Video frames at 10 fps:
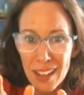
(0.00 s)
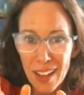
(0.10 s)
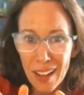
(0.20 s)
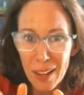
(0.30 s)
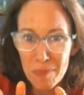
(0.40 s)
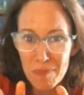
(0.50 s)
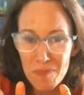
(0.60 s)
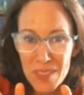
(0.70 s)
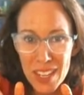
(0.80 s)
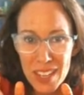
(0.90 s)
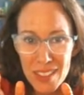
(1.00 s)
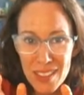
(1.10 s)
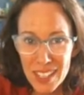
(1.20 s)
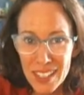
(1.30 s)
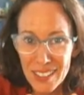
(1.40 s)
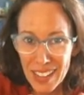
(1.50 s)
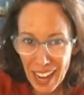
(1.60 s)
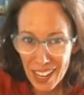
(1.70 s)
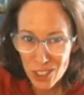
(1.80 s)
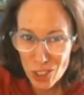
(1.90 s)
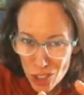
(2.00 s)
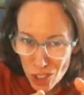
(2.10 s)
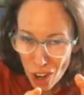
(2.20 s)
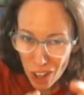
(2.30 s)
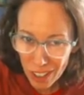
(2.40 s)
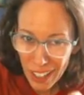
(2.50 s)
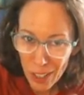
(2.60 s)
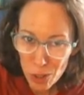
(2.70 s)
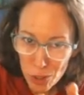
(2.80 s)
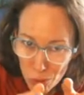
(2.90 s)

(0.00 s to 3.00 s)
The answers are like